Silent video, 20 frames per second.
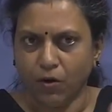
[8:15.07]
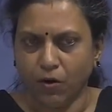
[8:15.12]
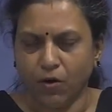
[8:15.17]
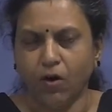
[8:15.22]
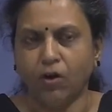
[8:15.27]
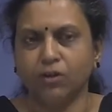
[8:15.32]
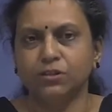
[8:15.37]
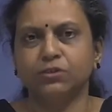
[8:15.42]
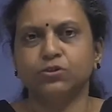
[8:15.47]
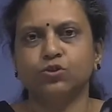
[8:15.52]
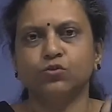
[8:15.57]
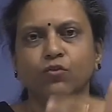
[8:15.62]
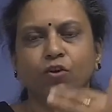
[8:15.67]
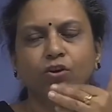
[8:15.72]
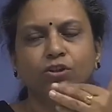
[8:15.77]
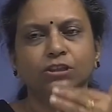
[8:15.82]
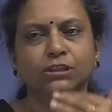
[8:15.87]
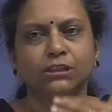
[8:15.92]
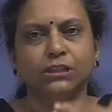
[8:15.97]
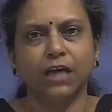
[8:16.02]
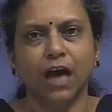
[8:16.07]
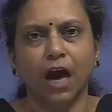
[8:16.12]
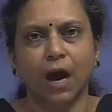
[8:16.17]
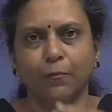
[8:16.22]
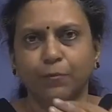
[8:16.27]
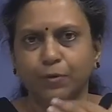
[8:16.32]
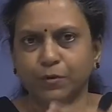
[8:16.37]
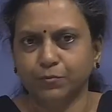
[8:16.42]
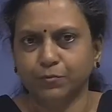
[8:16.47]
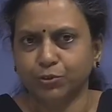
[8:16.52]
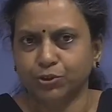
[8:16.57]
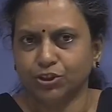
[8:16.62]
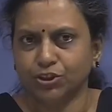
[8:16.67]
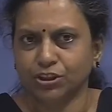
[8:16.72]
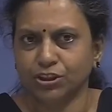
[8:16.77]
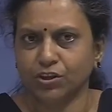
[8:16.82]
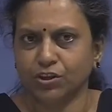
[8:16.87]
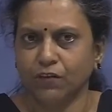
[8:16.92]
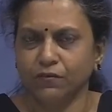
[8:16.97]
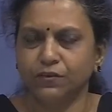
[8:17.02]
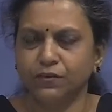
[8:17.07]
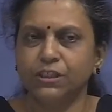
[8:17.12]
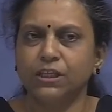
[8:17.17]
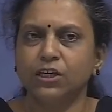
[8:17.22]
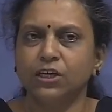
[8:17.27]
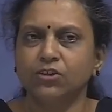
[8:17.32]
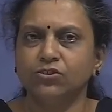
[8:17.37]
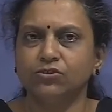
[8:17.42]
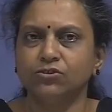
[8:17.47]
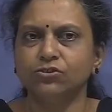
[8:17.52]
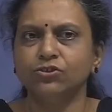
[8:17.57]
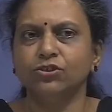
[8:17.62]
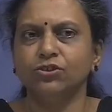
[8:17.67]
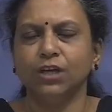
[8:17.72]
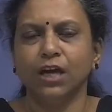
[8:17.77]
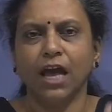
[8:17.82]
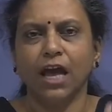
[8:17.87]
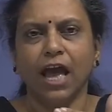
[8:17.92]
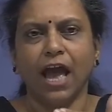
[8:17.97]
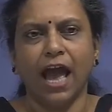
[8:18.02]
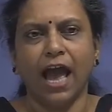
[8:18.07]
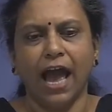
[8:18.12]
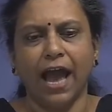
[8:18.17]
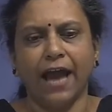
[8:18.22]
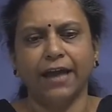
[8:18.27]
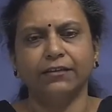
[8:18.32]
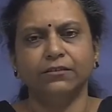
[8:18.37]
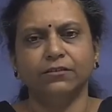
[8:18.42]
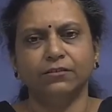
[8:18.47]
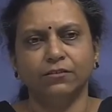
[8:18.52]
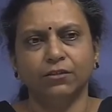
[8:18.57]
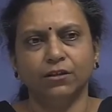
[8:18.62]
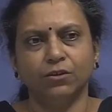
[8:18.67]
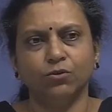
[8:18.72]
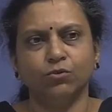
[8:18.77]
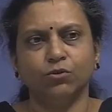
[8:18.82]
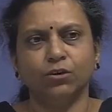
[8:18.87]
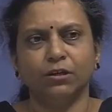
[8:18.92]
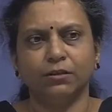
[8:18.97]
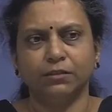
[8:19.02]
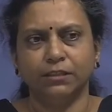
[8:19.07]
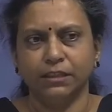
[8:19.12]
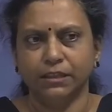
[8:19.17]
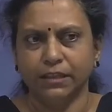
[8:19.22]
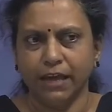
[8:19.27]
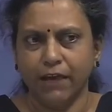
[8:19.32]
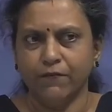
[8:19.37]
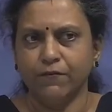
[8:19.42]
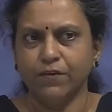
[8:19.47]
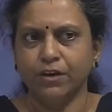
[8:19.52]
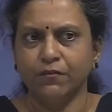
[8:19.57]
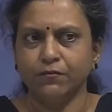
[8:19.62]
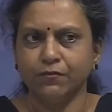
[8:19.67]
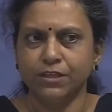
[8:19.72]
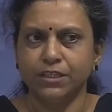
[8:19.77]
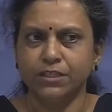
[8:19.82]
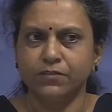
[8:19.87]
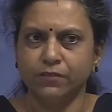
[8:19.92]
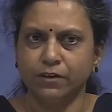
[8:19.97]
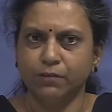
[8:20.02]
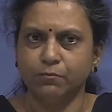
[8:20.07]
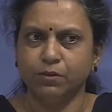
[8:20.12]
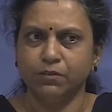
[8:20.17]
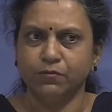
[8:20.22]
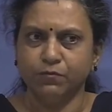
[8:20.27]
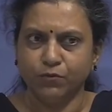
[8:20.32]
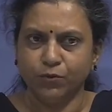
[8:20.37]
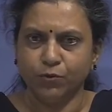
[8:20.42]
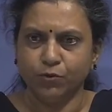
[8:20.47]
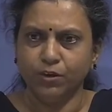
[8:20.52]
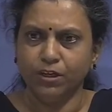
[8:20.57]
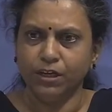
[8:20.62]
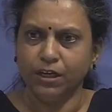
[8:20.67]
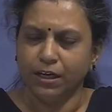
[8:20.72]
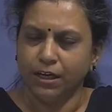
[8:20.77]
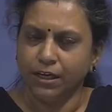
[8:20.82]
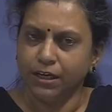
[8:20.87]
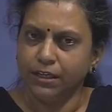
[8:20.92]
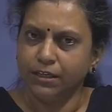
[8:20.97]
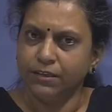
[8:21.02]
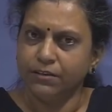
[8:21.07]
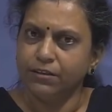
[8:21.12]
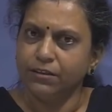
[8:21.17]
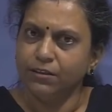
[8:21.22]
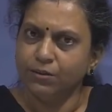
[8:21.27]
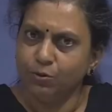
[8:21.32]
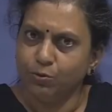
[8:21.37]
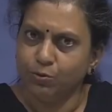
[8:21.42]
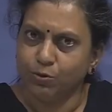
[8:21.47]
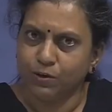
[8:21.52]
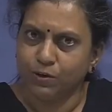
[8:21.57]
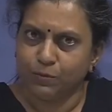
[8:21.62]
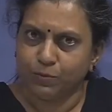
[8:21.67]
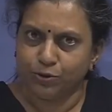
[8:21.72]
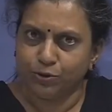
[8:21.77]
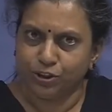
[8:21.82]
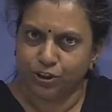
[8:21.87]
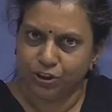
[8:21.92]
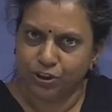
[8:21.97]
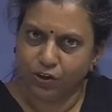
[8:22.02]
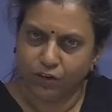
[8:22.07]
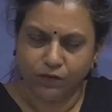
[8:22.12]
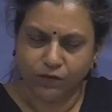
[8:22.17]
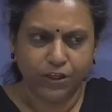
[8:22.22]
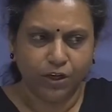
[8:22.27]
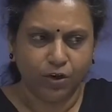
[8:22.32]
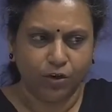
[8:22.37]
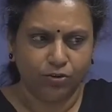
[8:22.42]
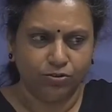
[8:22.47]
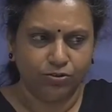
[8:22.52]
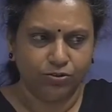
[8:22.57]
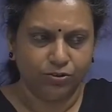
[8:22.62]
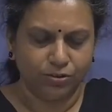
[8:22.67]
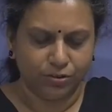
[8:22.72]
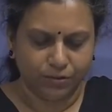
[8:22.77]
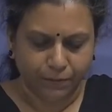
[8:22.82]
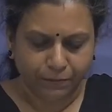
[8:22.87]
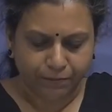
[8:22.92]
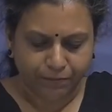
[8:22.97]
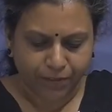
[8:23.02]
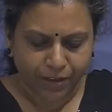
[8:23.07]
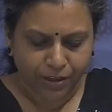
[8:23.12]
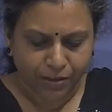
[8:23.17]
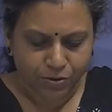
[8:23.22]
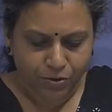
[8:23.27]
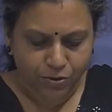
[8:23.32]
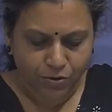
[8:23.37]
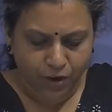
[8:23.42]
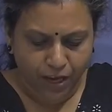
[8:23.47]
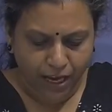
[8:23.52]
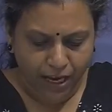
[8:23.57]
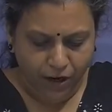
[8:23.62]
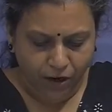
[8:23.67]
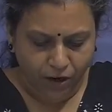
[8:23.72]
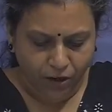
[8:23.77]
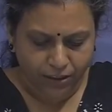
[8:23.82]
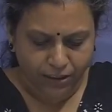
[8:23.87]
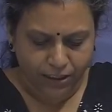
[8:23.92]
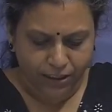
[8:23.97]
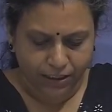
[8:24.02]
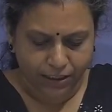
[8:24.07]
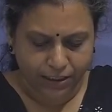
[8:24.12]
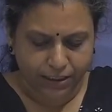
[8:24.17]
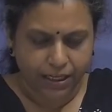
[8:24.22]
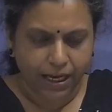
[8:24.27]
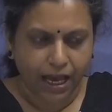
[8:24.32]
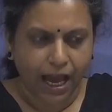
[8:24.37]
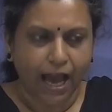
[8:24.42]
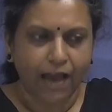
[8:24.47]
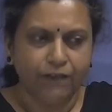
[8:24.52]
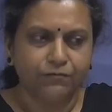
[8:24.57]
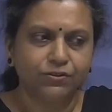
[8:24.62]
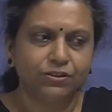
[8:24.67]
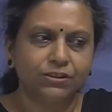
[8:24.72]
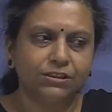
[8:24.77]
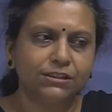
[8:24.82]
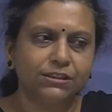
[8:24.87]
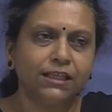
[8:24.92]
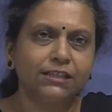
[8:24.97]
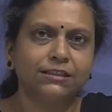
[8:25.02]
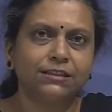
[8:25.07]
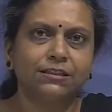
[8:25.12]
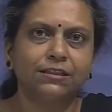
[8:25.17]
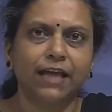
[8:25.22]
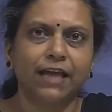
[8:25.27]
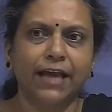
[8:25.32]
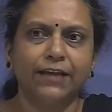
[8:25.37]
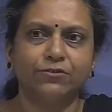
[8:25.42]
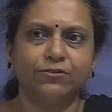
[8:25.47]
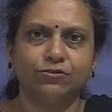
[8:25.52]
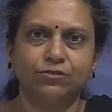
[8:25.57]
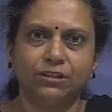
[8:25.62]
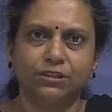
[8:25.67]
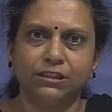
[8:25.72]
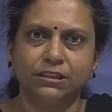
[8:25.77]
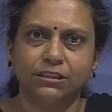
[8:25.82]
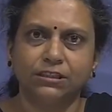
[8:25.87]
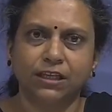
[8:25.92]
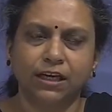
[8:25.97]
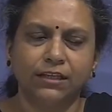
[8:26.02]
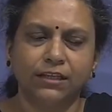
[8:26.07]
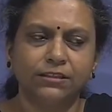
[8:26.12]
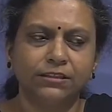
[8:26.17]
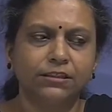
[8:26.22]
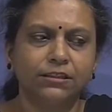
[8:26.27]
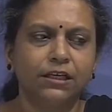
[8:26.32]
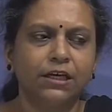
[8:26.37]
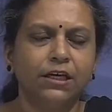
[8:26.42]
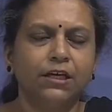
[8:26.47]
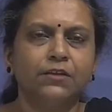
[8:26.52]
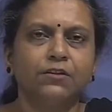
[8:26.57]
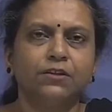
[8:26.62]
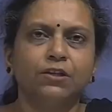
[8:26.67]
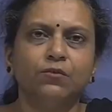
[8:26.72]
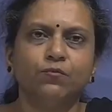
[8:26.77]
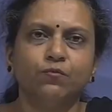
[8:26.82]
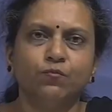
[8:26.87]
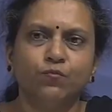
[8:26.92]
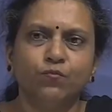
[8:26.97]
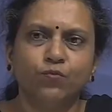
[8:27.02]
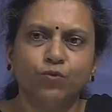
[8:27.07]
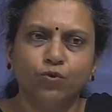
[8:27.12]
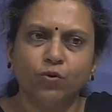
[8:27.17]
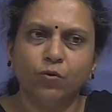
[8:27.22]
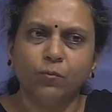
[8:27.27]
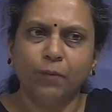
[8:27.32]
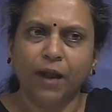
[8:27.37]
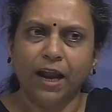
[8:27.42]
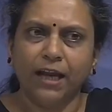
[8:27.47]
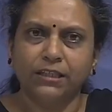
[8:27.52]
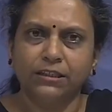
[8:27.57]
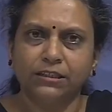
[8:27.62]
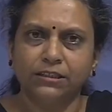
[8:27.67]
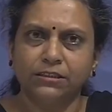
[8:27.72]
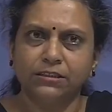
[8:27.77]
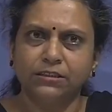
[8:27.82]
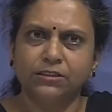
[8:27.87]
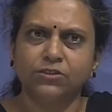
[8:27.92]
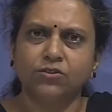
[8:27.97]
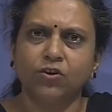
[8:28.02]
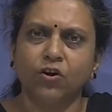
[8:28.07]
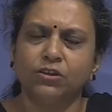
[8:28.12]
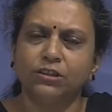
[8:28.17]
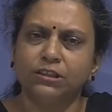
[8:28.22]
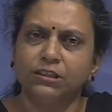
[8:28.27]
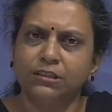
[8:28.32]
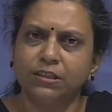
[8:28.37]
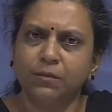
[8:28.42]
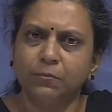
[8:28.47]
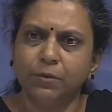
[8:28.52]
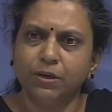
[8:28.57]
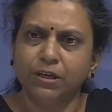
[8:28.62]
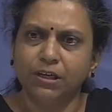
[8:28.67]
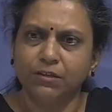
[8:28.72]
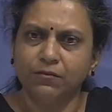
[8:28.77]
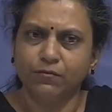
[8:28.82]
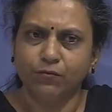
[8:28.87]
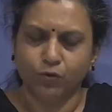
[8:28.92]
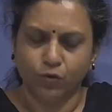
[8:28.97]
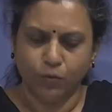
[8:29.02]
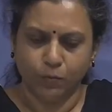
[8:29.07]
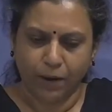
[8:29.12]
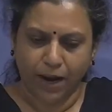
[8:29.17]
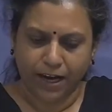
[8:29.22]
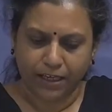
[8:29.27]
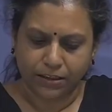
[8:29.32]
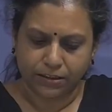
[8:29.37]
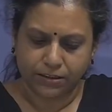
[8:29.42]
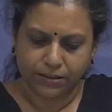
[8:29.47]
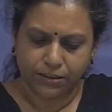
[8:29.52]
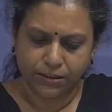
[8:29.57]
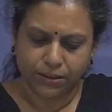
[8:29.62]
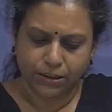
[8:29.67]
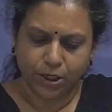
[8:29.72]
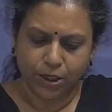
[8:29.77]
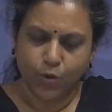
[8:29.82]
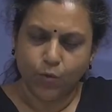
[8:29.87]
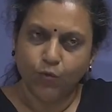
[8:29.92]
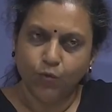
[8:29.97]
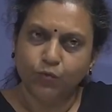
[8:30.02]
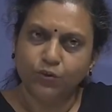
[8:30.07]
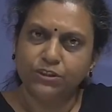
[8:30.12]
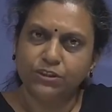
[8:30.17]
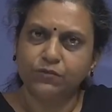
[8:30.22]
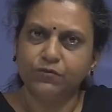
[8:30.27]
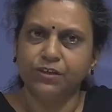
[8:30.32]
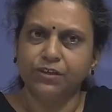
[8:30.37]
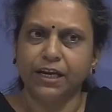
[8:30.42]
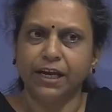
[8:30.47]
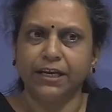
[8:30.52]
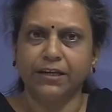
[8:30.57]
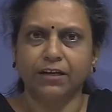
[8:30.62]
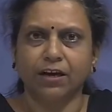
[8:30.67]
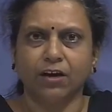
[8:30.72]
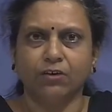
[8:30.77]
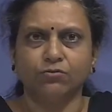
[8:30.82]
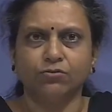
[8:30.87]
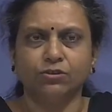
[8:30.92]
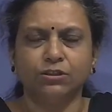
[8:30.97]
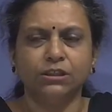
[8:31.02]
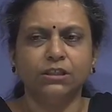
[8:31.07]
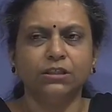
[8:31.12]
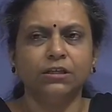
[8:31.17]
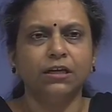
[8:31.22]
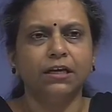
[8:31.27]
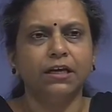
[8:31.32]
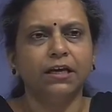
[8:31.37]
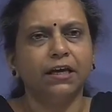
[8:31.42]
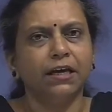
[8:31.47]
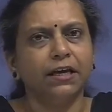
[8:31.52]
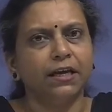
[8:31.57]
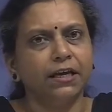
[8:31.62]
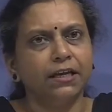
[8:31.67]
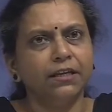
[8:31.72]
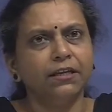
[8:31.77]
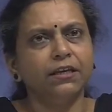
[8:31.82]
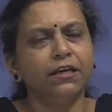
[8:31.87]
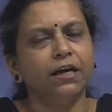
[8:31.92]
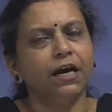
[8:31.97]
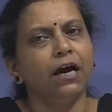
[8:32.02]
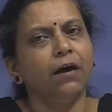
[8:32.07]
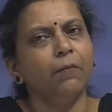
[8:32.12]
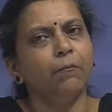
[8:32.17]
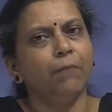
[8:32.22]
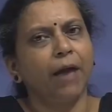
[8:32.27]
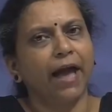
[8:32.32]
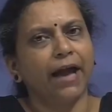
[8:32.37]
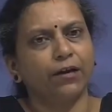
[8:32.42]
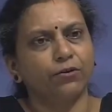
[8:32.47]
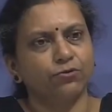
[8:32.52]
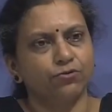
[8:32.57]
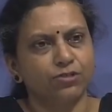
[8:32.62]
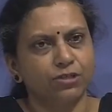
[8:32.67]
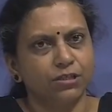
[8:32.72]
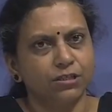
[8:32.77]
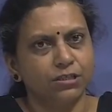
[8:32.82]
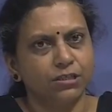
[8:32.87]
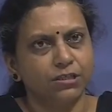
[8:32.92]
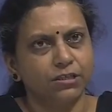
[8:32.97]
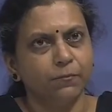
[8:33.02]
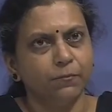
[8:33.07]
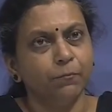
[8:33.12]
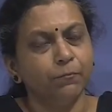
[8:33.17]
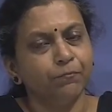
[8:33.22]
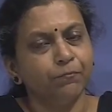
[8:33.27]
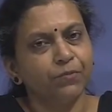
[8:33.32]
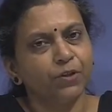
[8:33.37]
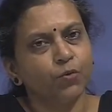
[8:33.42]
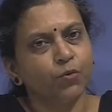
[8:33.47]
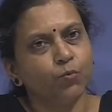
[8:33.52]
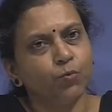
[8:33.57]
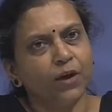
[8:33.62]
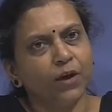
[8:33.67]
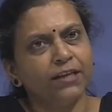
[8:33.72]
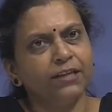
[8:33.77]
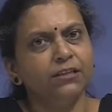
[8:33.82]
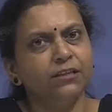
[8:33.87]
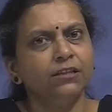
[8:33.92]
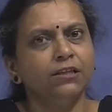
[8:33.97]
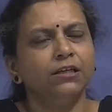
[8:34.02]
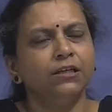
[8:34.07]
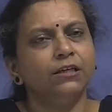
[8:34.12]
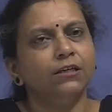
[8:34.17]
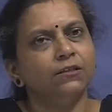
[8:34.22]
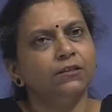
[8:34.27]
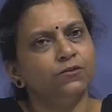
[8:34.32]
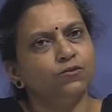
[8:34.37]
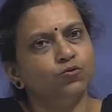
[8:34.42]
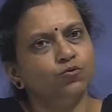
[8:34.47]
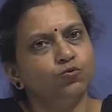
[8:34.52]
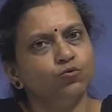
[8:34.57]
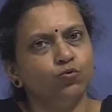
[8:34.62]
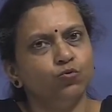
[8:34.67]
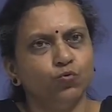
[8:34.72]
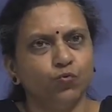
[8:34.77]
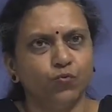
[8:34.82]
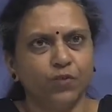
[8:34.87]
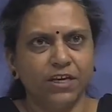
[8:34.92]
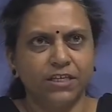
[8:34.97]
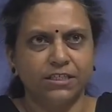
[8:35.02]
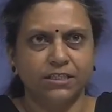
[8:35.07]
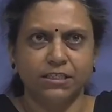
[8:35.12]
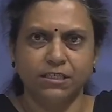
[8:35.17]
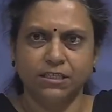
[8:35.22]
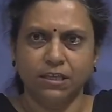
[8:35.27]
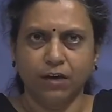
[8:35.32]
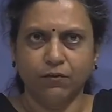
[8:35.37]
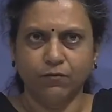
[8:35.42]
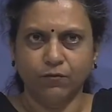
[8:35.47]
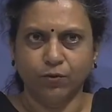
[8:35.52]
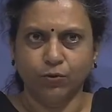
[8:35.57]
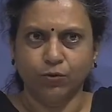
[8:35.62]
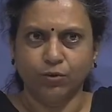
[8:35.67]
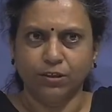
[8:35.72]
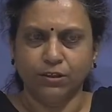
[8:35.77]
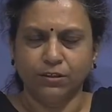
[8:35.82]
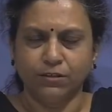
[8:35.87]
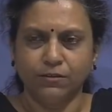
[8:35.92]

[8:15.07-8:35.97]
on towards the upper portion of the conduit and the lower the heavier phase will be flowing in the lower portion of the conduit. So, accordingly I would just like to discuss the flow patterns or the typical flow patterns which we encounter in a macro system when two phases are flowing.